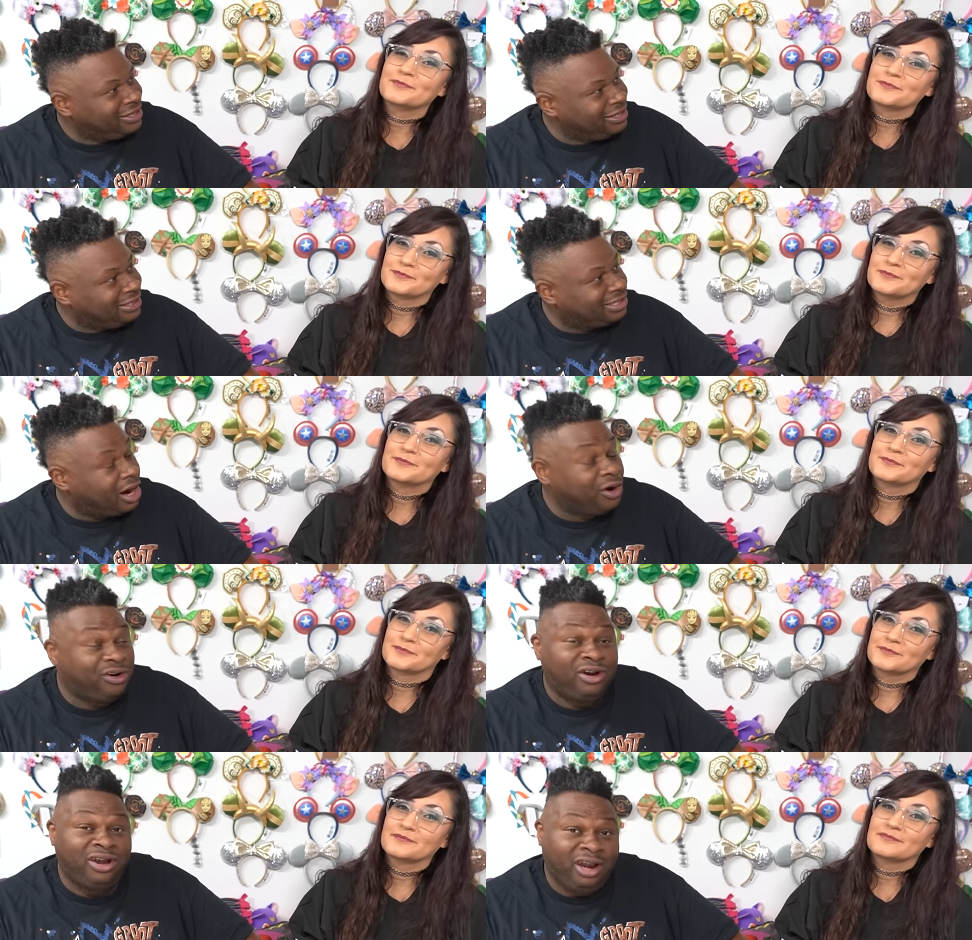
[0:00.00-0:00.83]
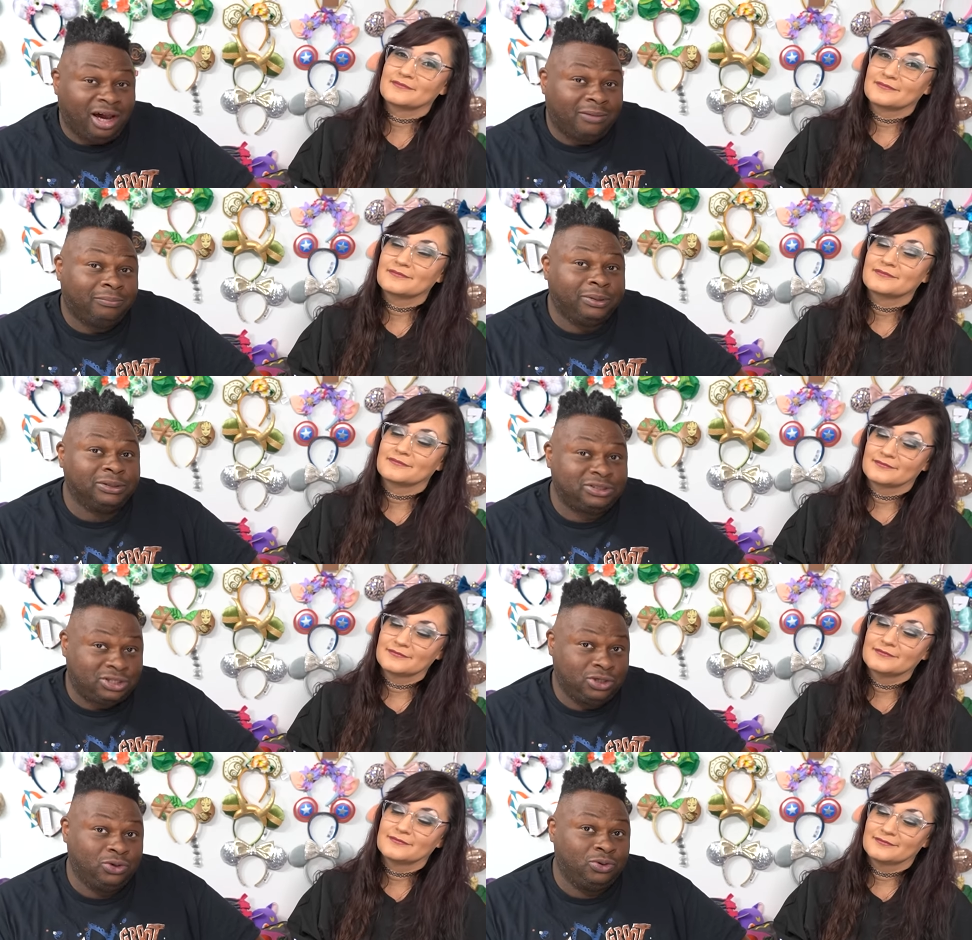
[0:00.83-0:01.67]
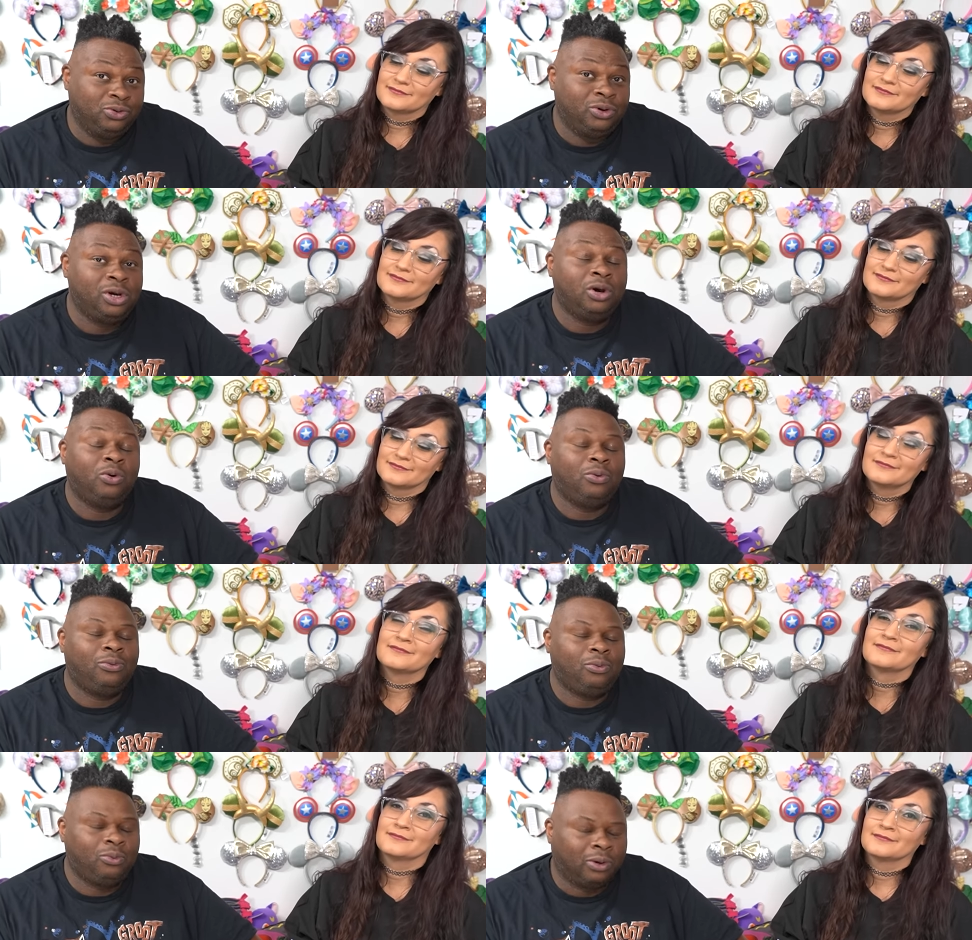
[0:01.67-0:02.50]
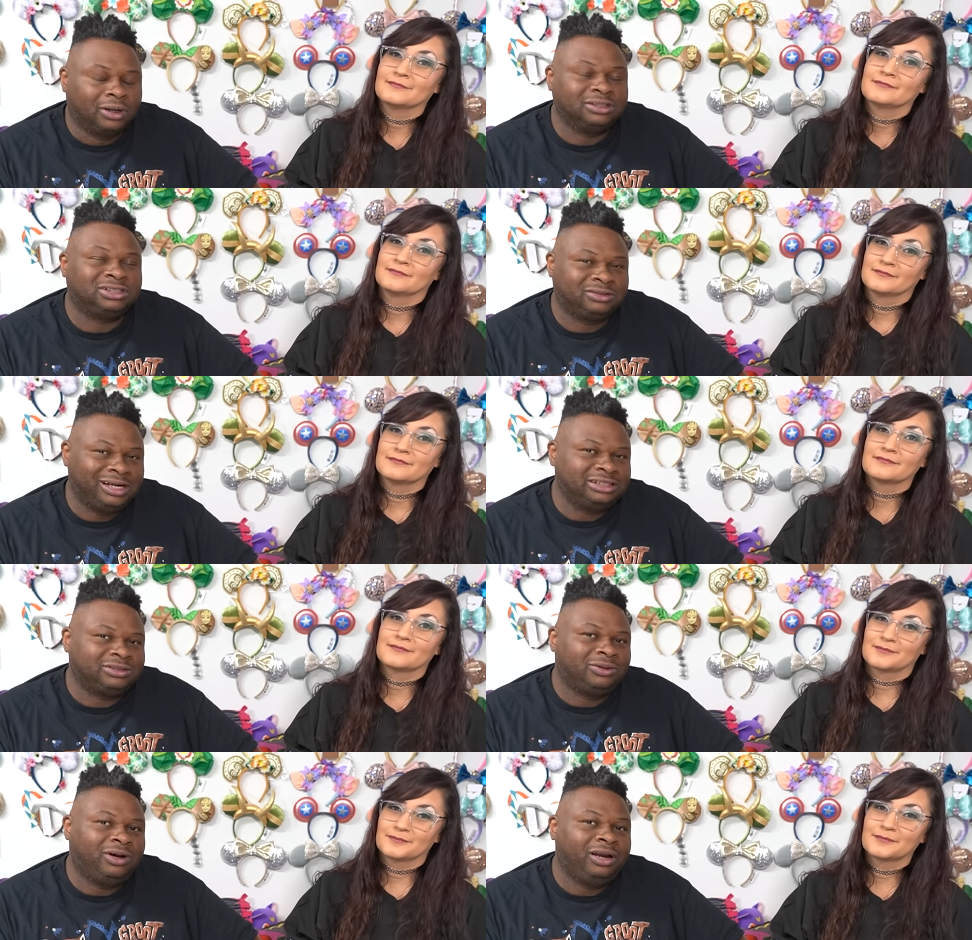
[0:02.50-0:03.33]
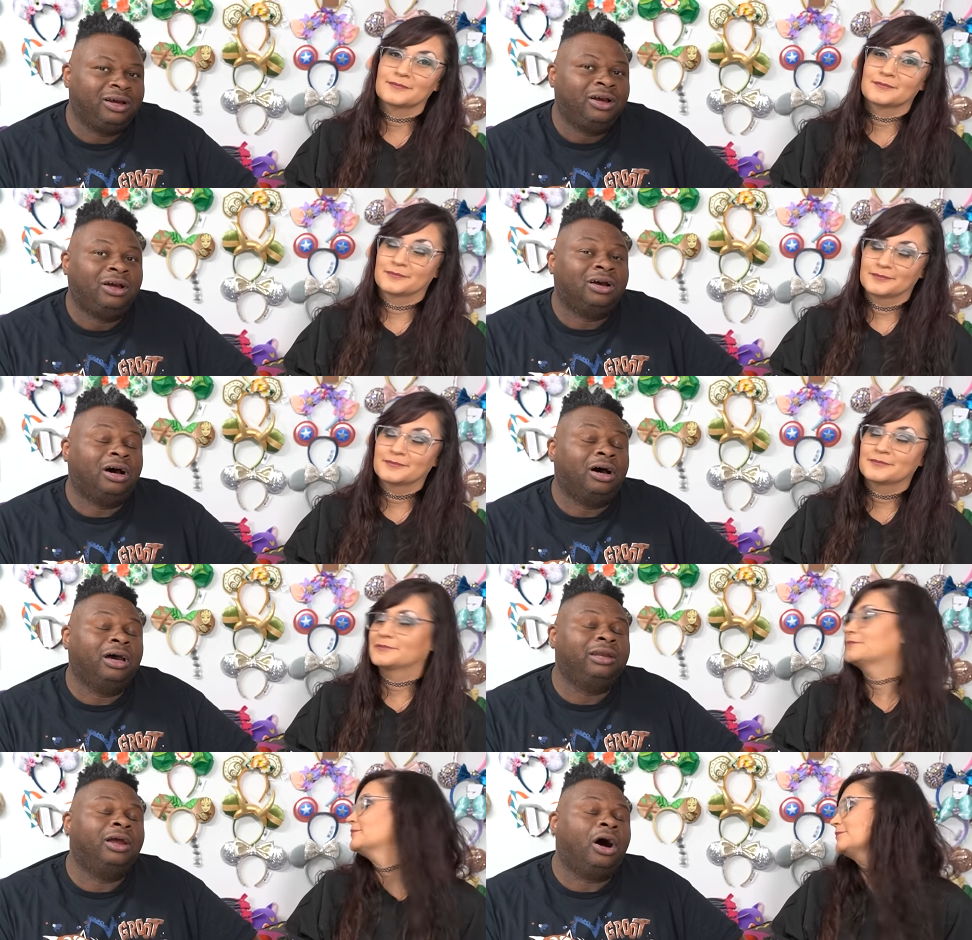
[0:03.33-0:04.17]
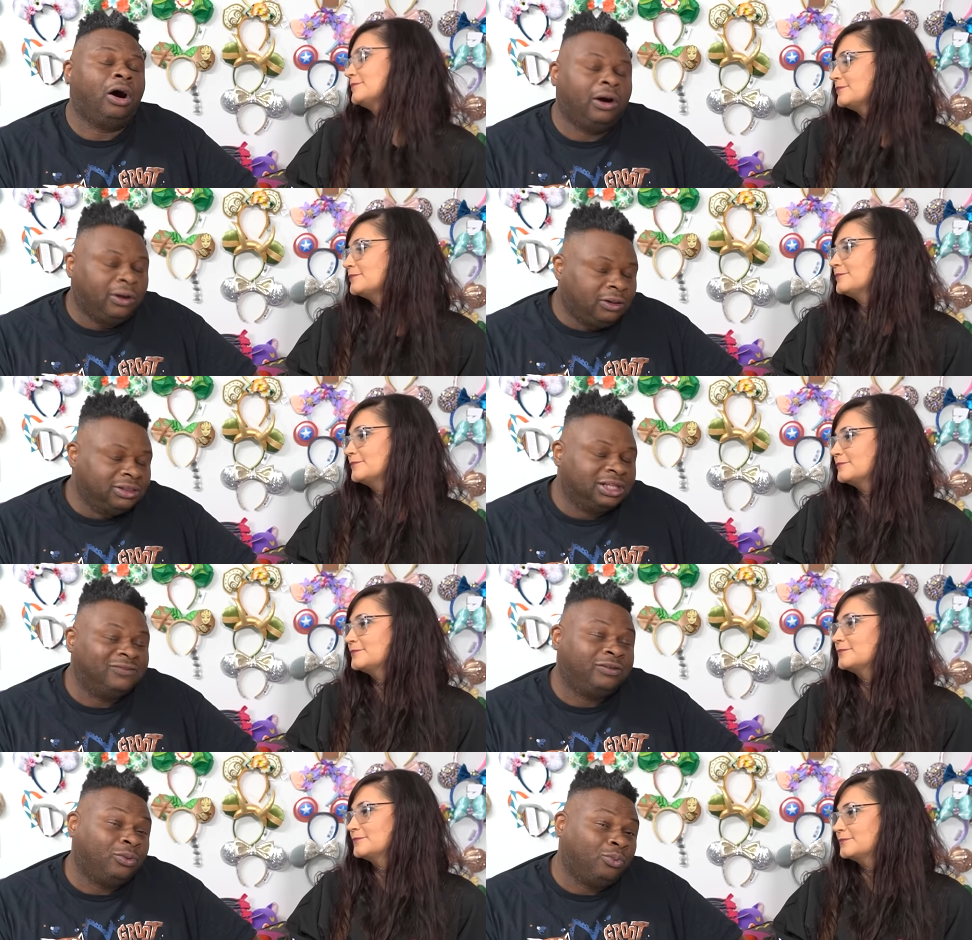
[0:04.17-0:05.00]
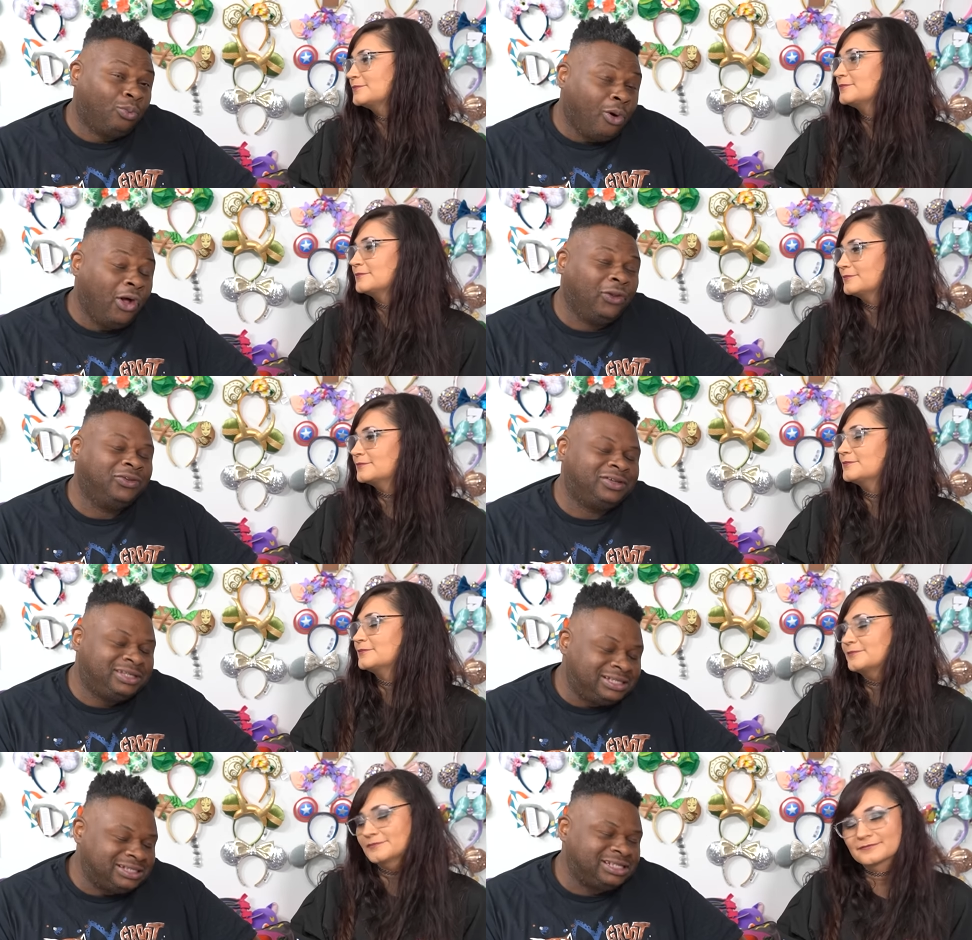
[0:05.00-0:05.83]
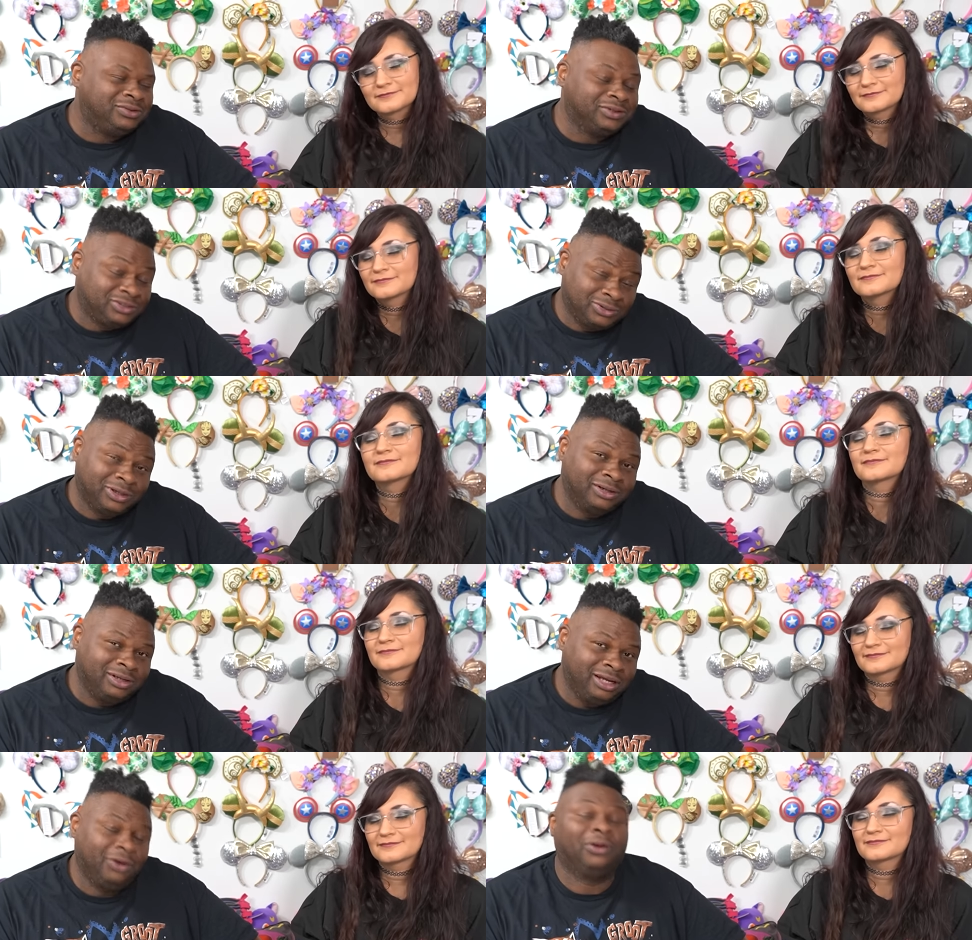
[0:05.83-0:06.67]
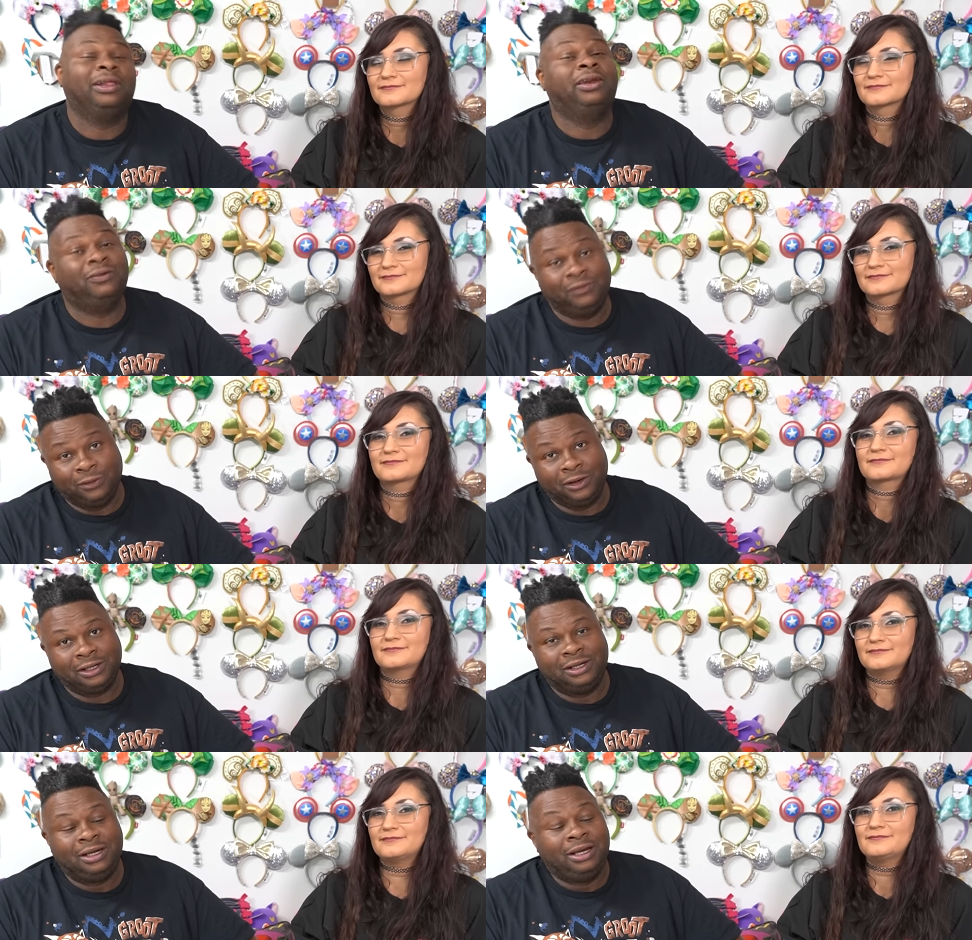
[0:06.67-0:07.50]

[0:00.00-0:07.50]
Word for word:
Speaker 1: is our number two worst restaurant in all of the Walt Disney Resort here in Orlando, Florida.